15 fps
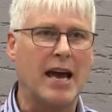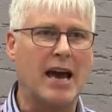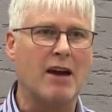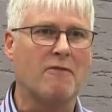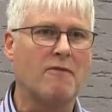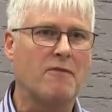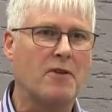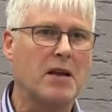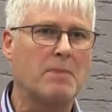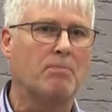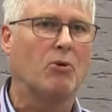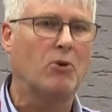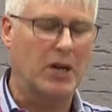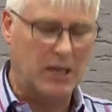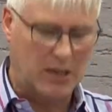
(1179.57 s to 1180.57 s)
every
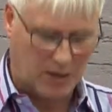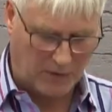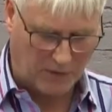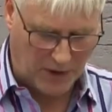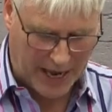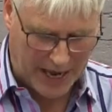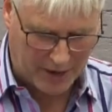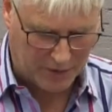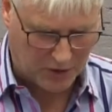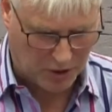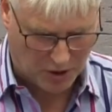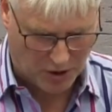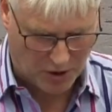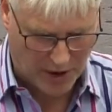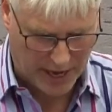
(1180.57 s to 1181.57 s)
point of life's
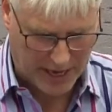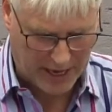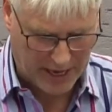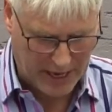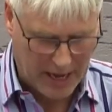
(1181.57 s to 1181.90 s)
journey.